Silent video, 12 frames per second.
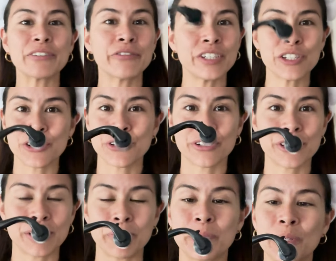features are
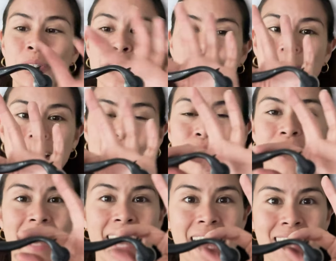simple. You have
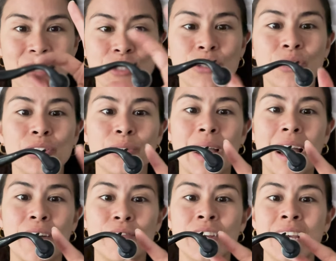a handle, you
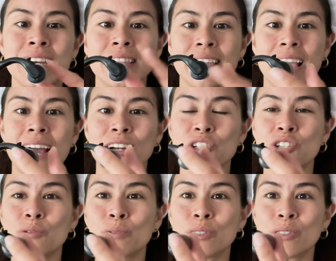have the
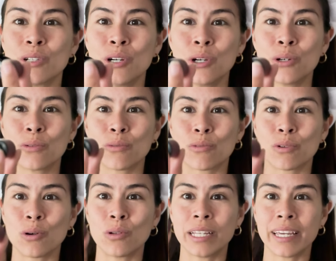actual
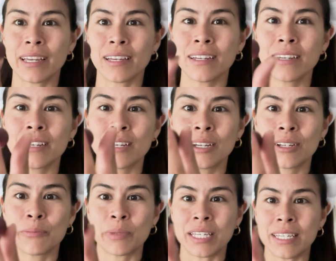rolling
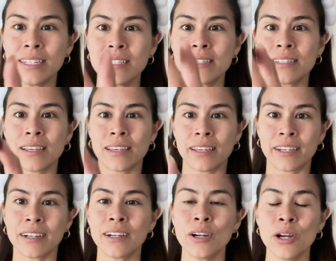piece
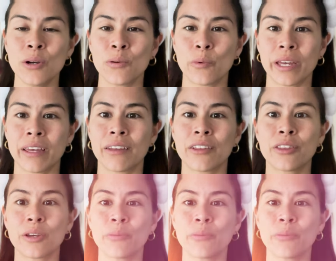here with